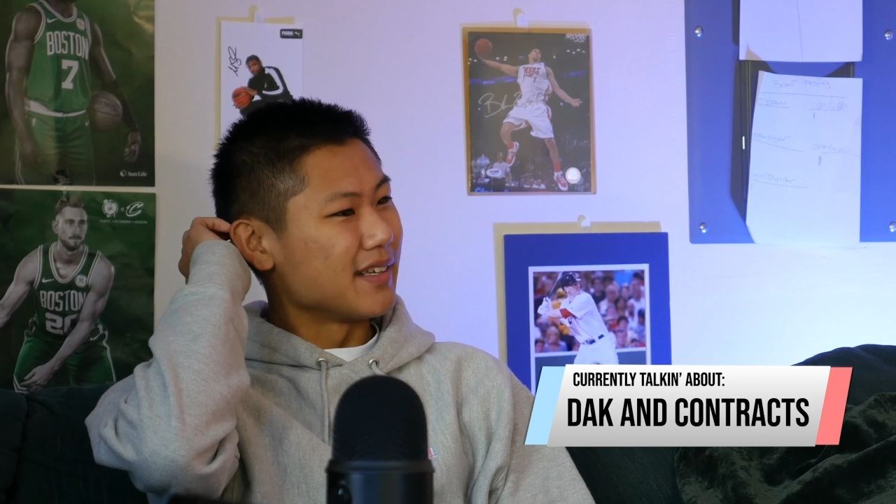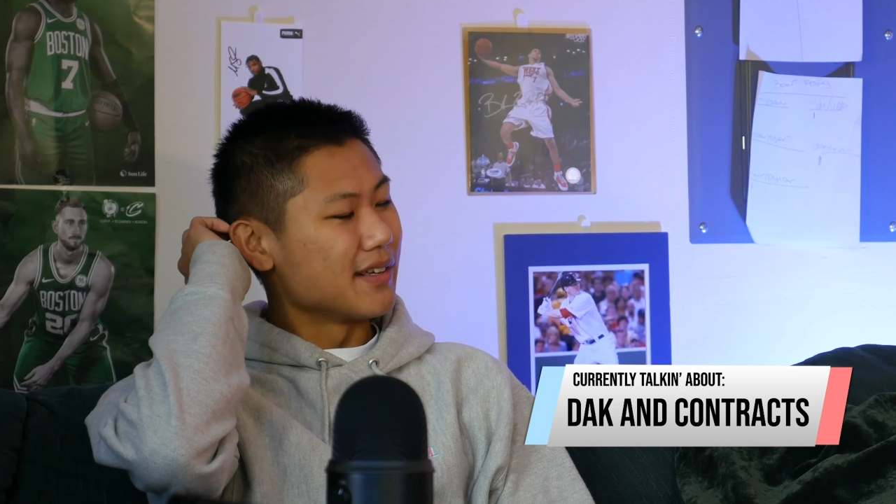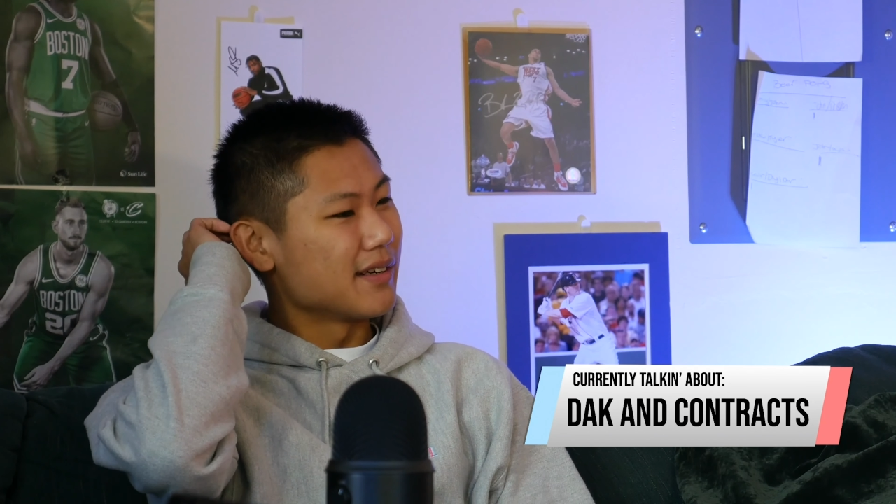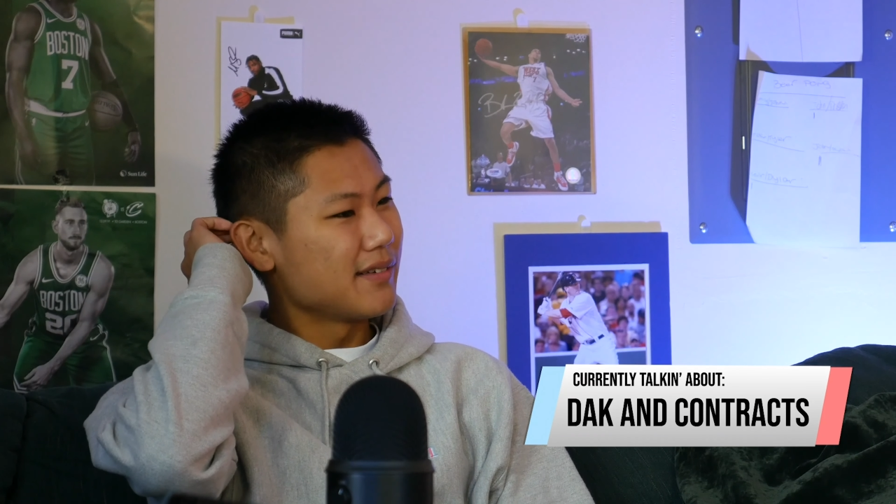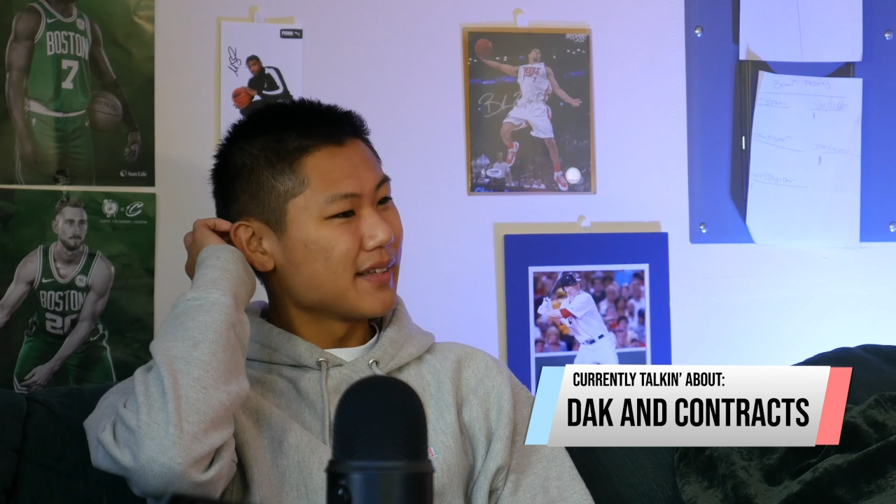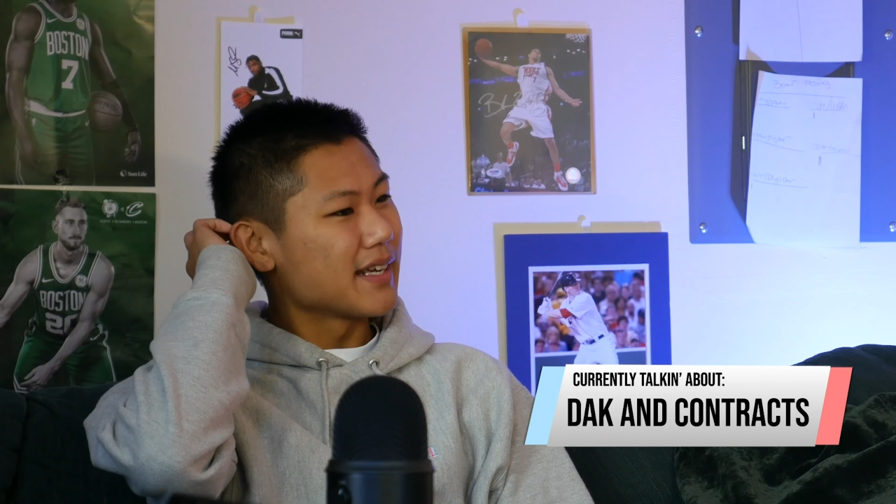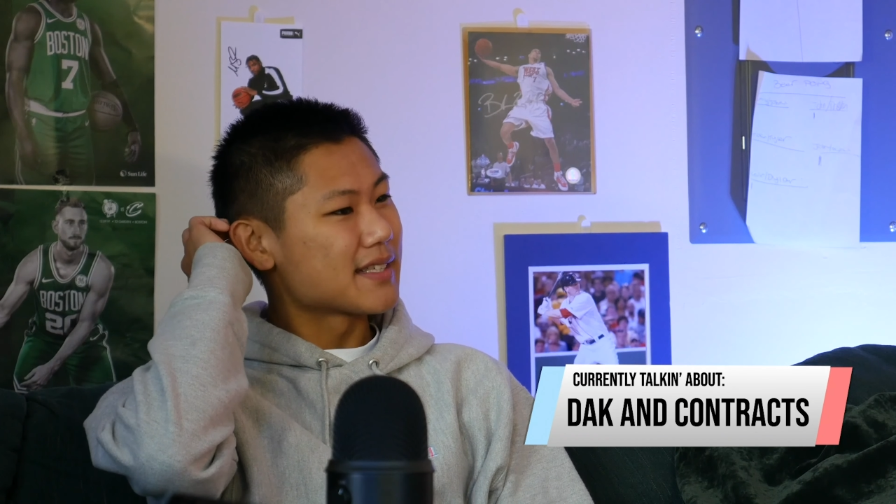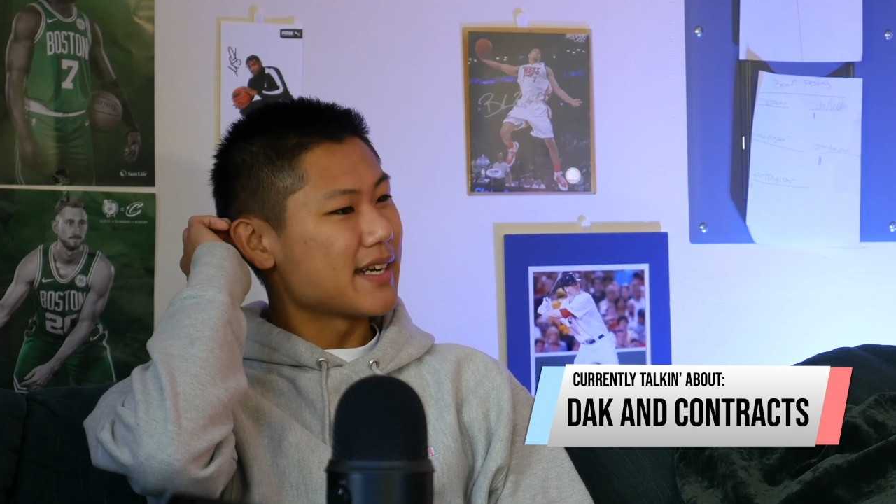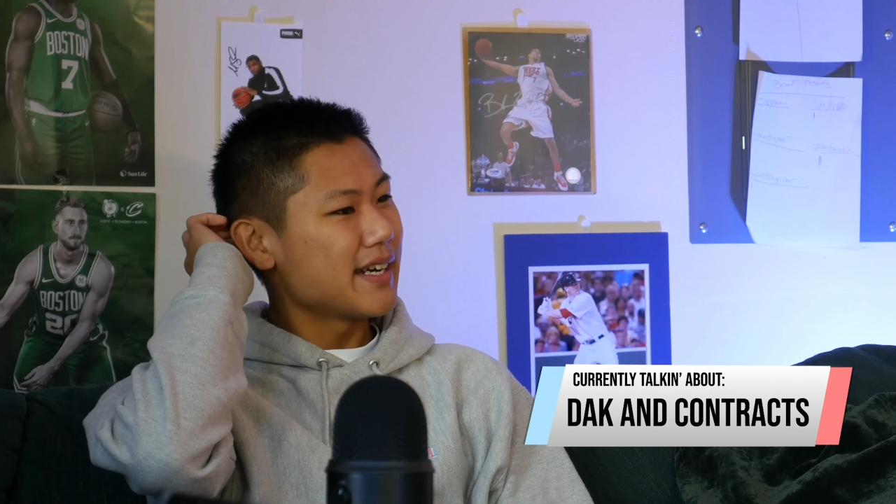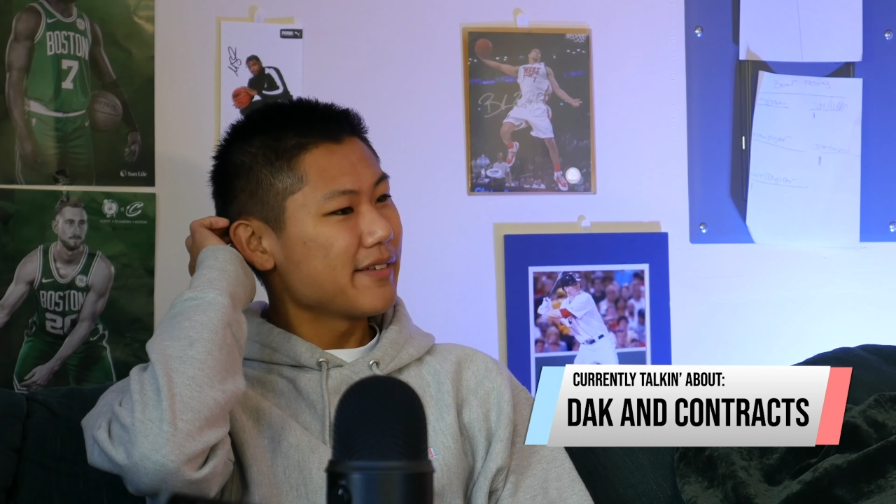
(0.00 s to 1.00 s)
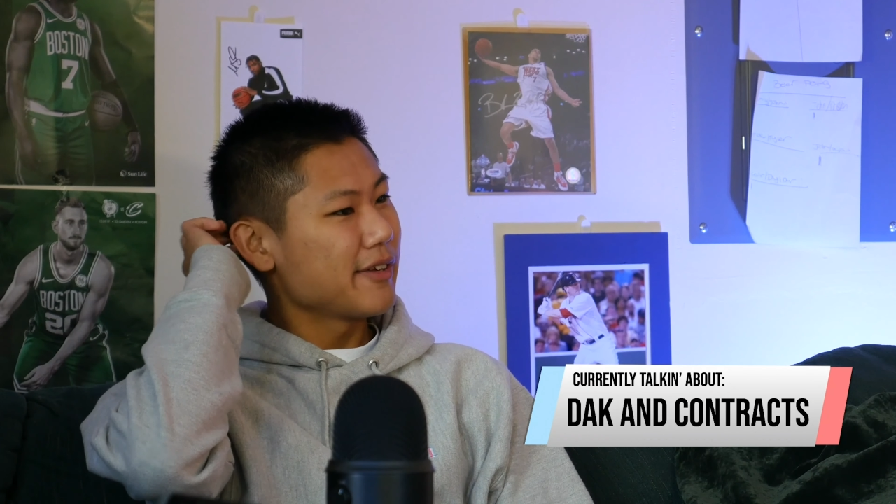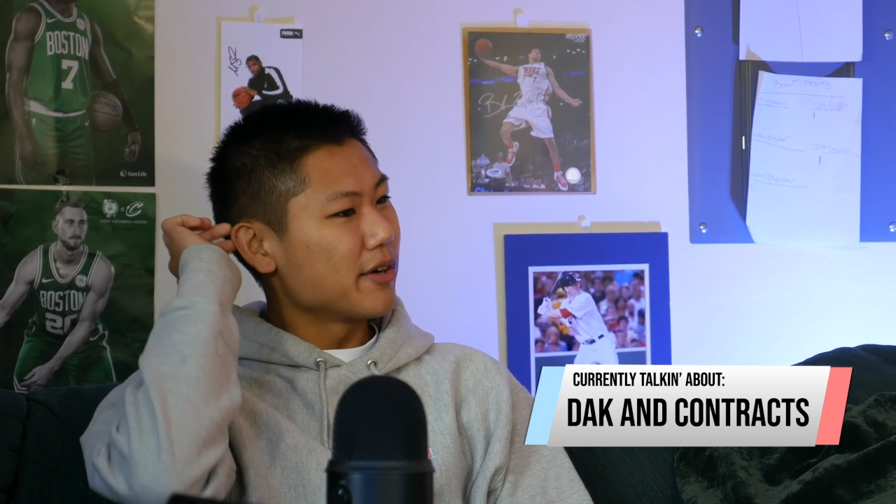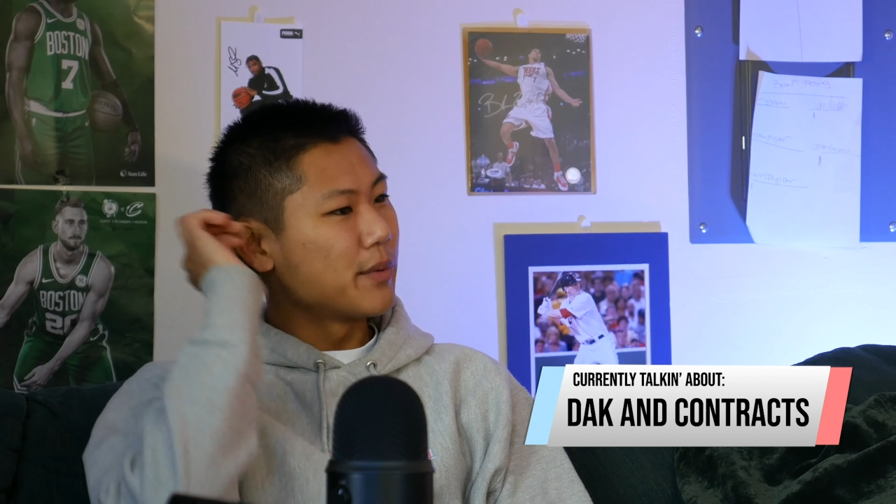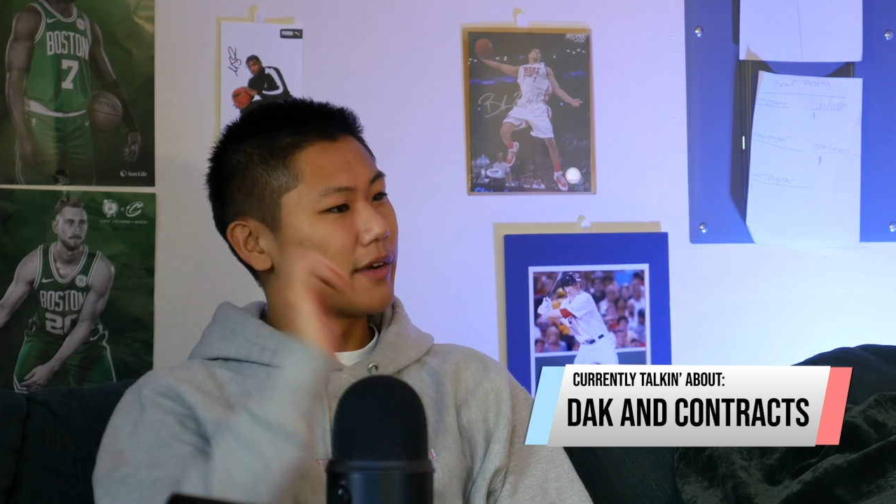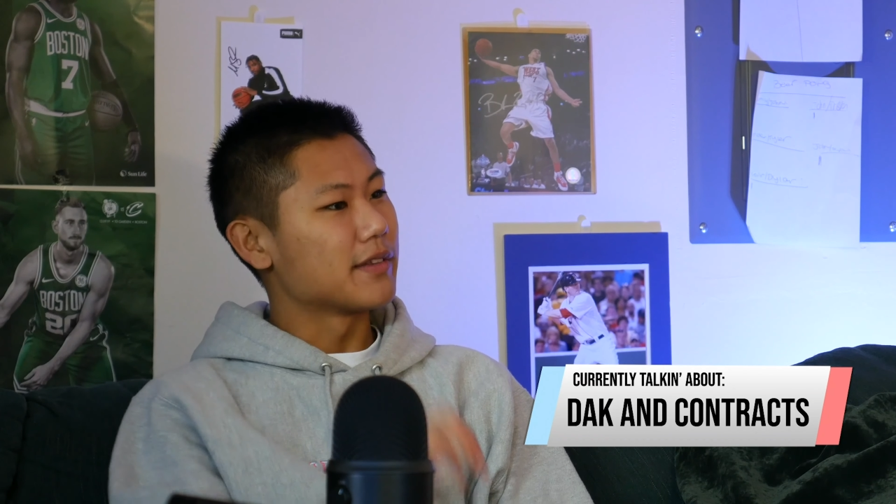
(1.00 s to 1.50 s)
it's kind of
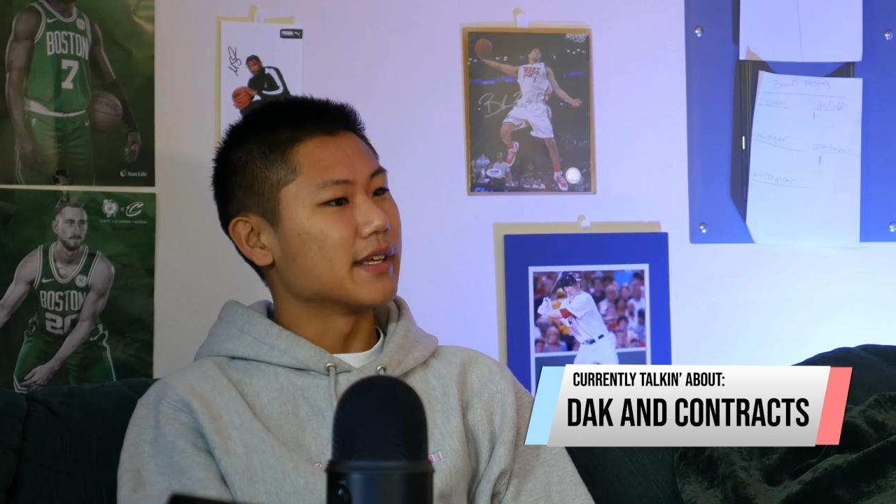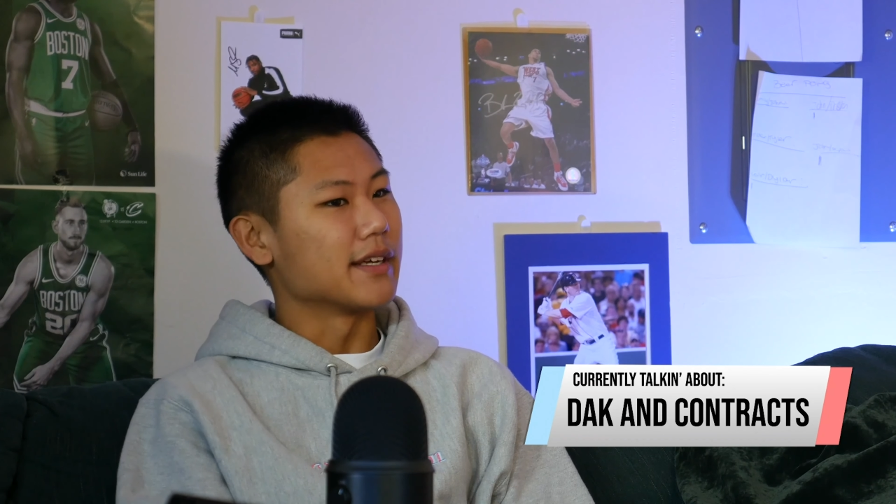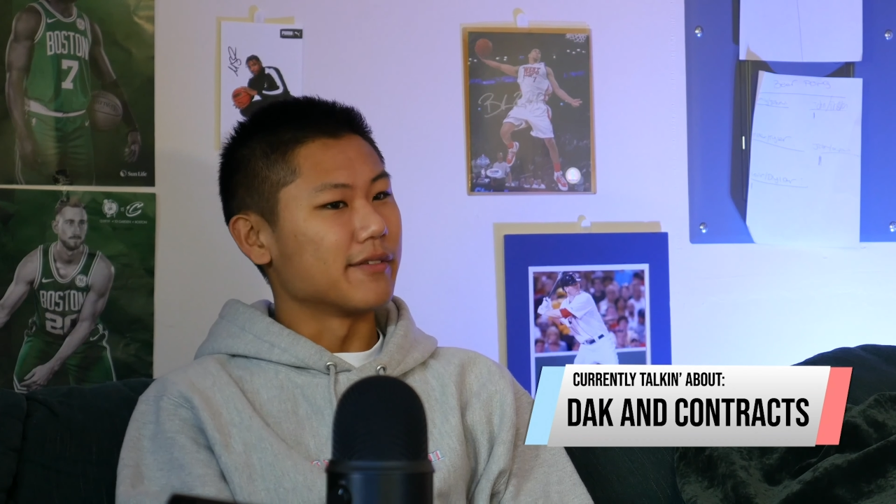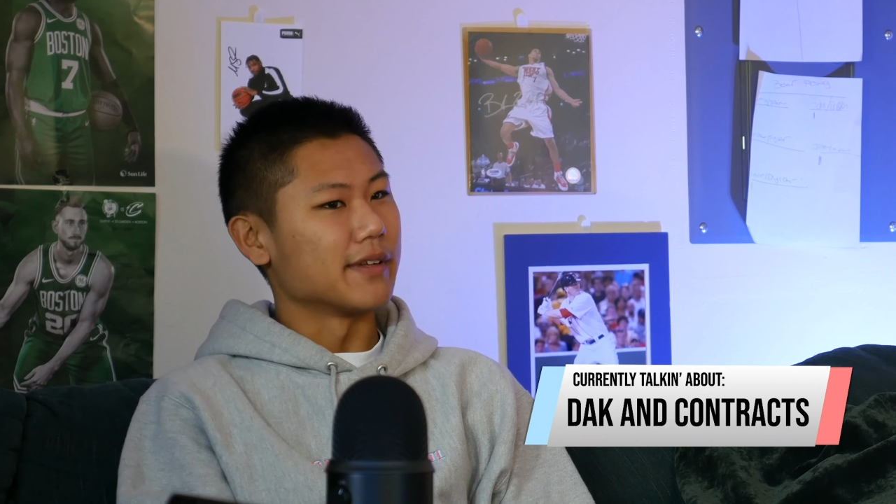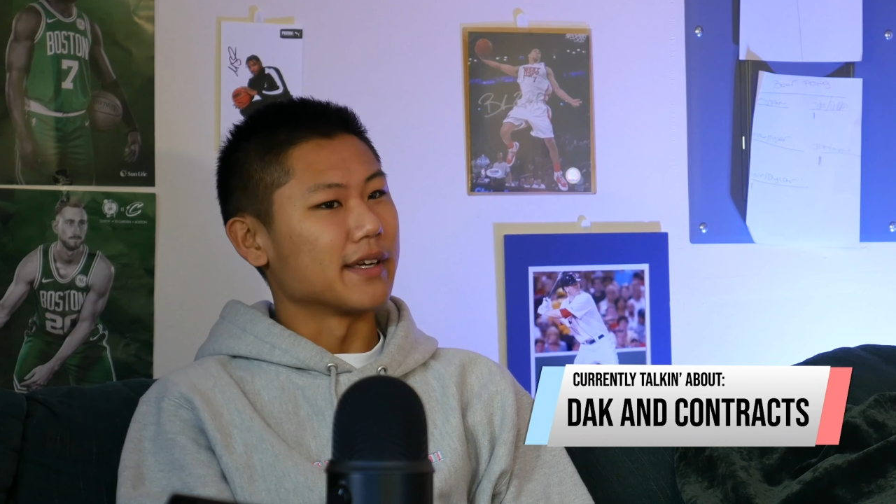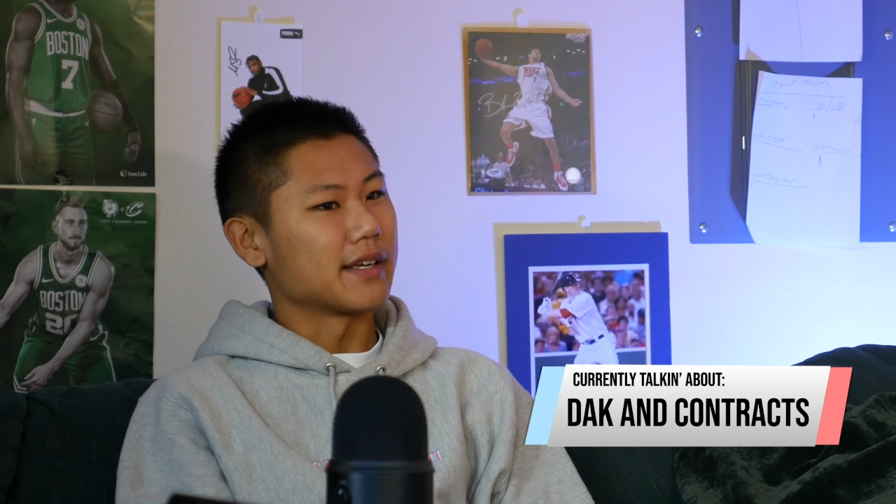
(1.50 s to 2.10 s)
a weird thing of